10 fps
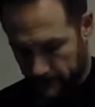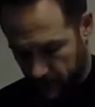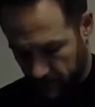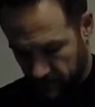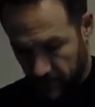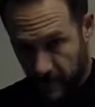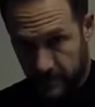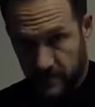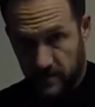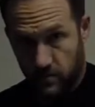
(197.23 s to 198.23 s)
put my butt up
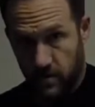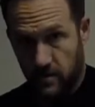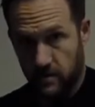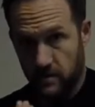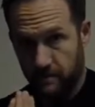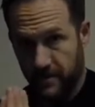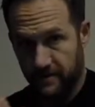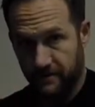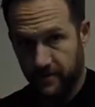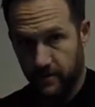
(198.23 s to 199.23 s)
against the wall, bend
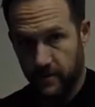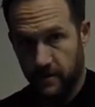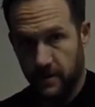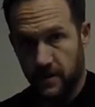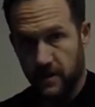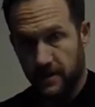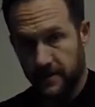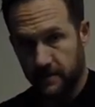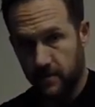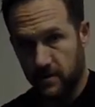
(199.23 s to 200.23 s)
forward, let the
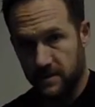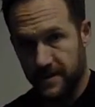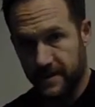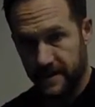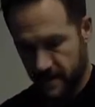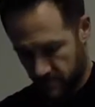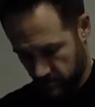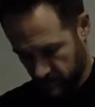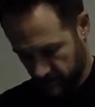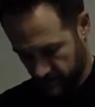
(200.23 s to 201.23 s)
ball slide down,
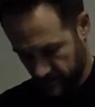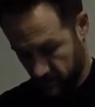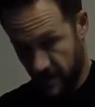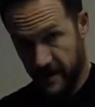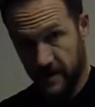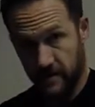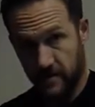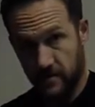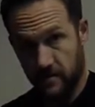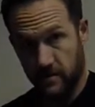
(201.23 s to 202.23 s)
which is about right
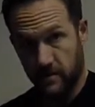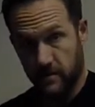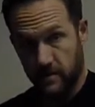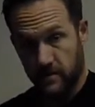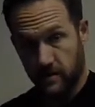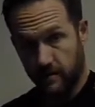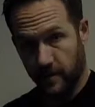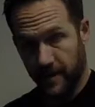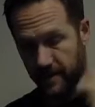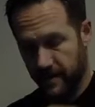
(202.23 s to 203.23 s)
here on my
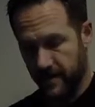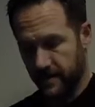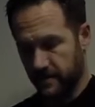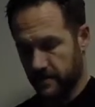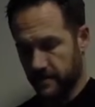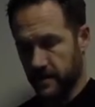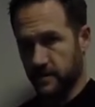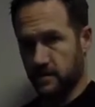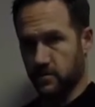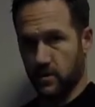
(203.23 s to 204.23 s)
back right now, and
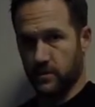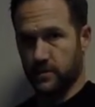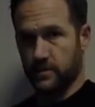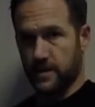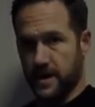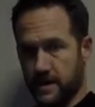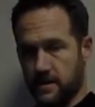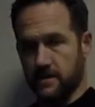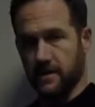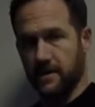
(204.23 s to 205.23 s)
just work through that
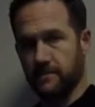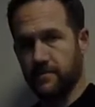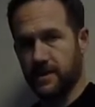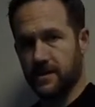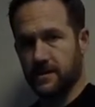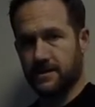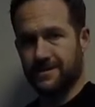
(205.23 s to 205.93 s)
kind of mid